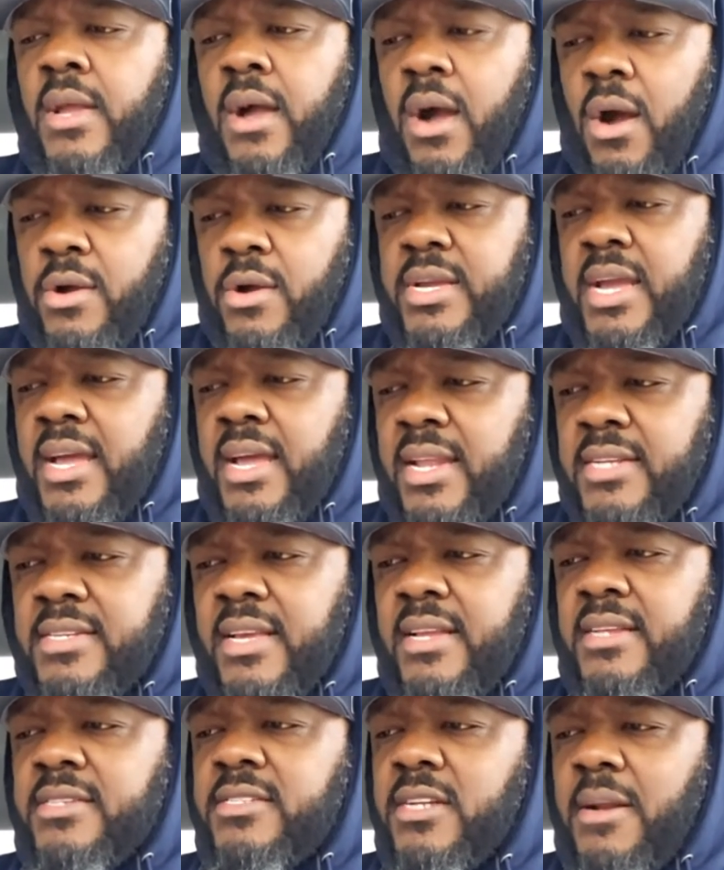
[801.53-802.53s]
Oh yeah, let's
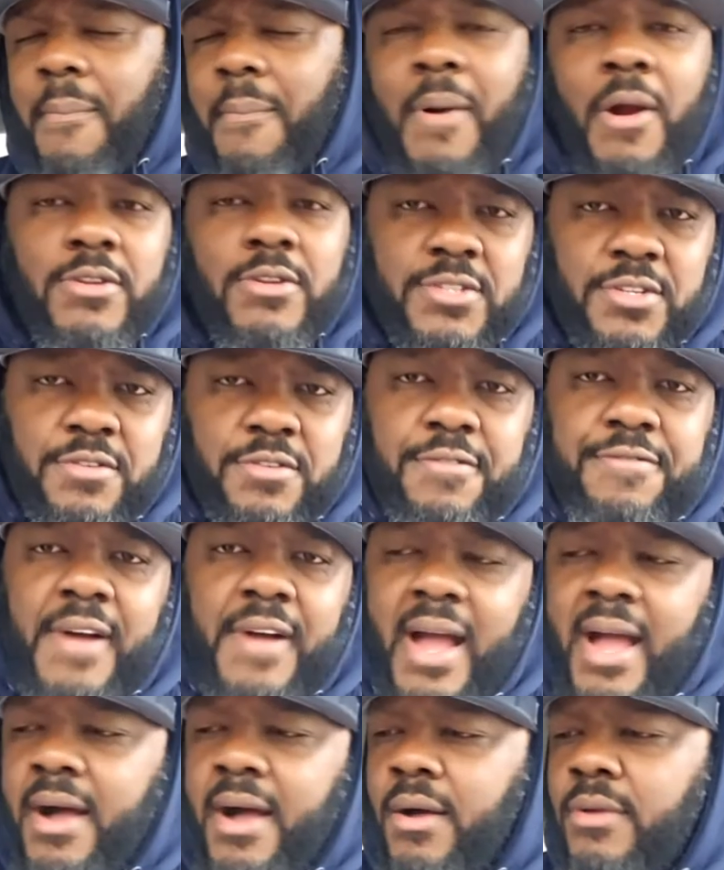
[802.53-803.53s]
get into the personal
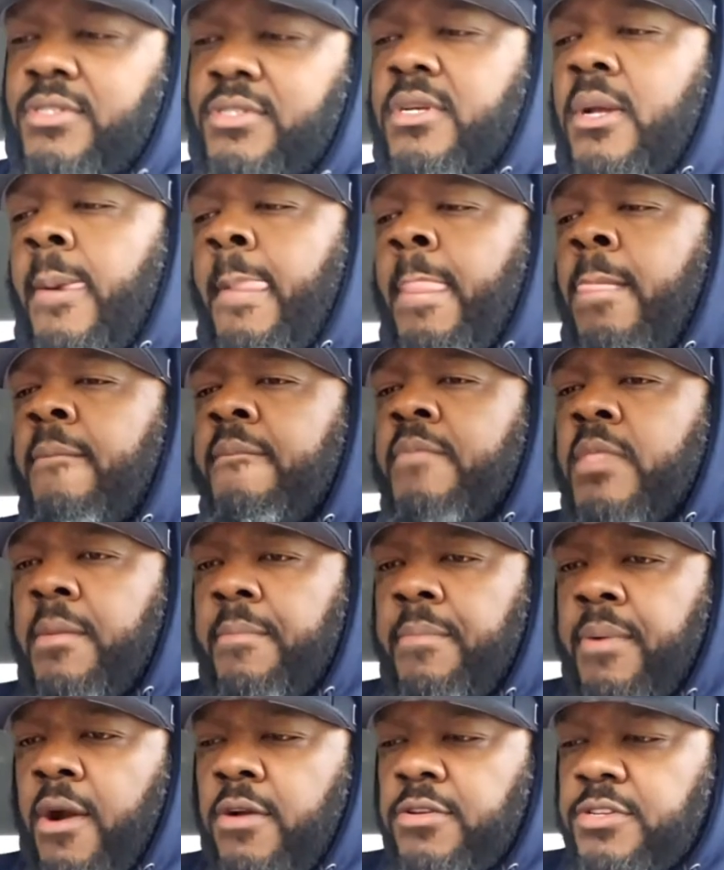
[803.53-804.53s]
files.
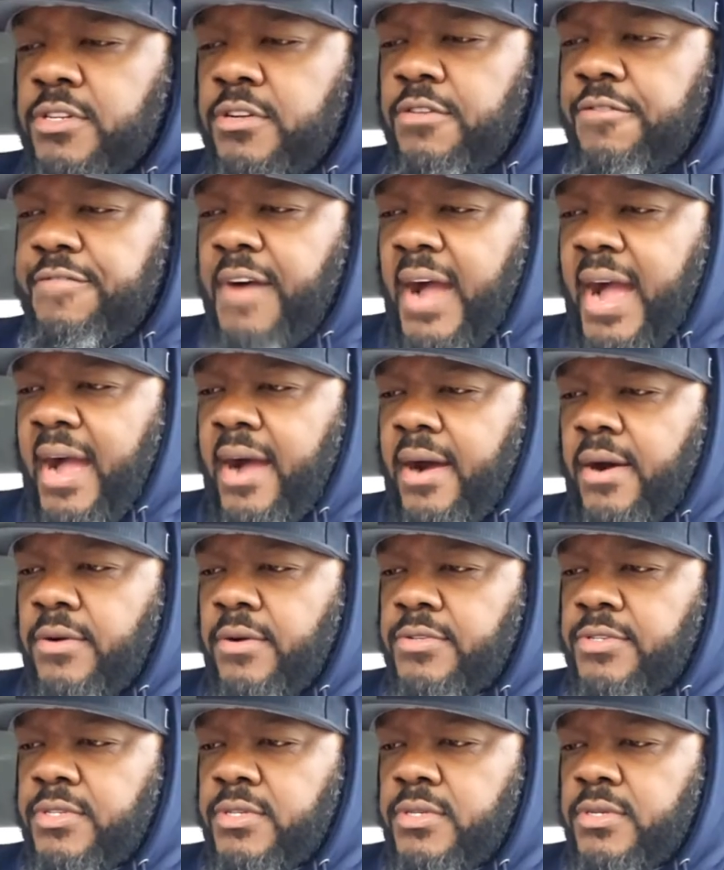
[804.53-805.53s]
Personal
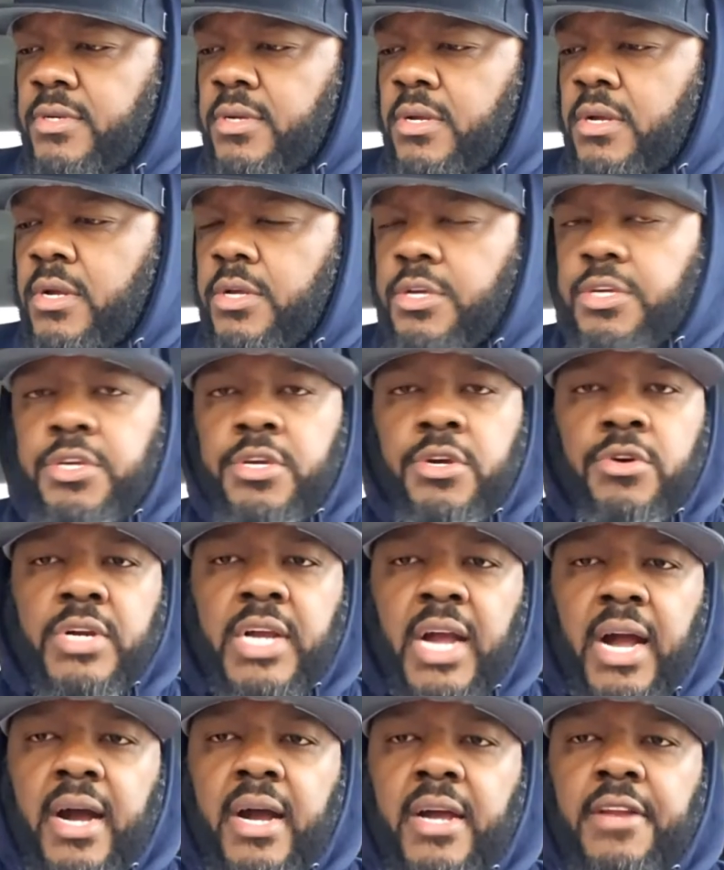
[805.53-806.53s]
files.
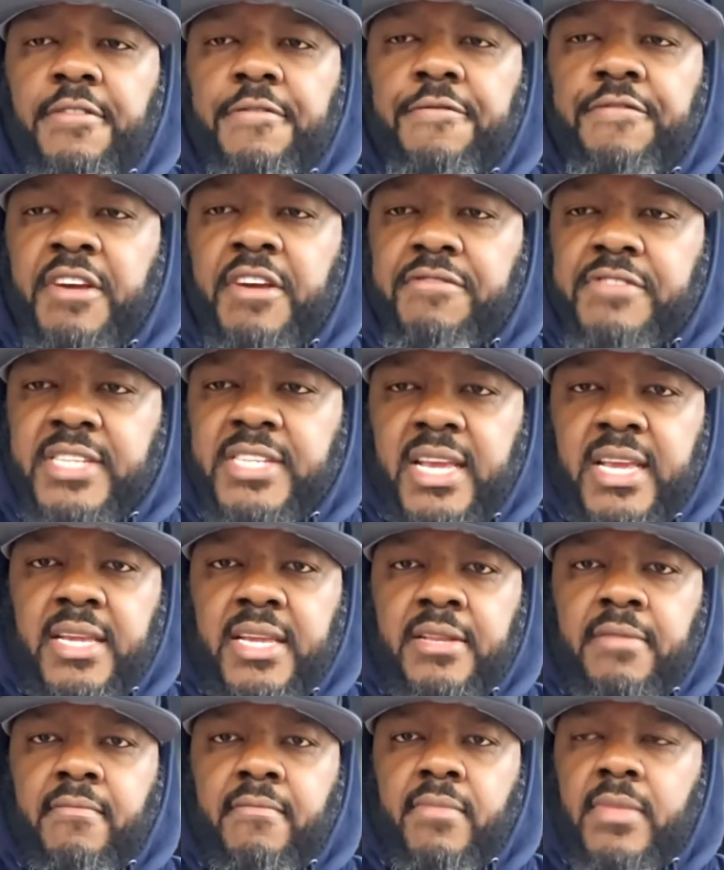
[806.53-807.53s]
UConn
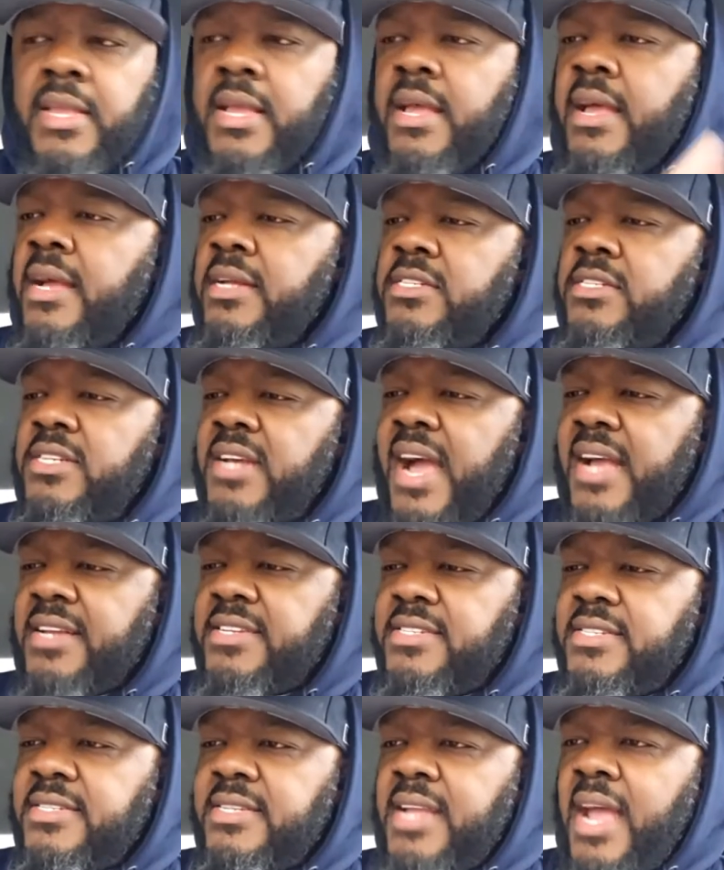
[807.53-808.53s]
15.
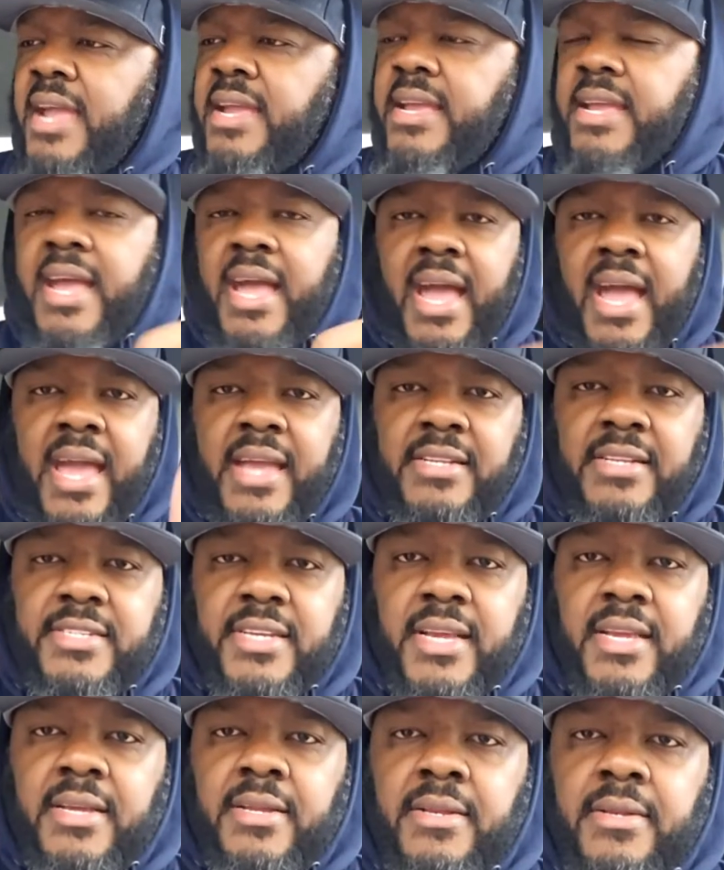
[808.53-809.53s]
Jackson State
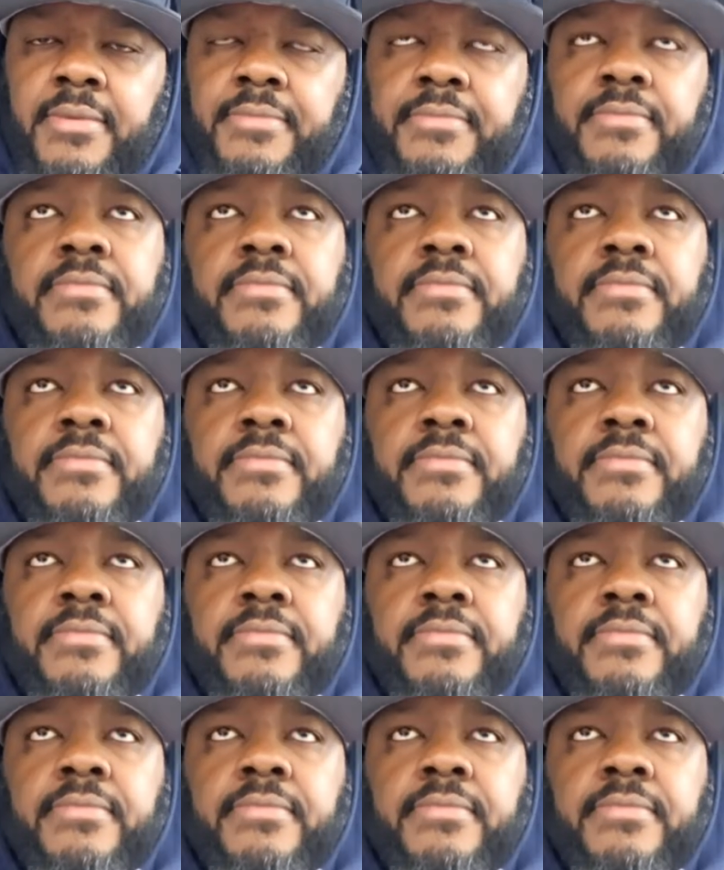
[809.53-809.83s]
18.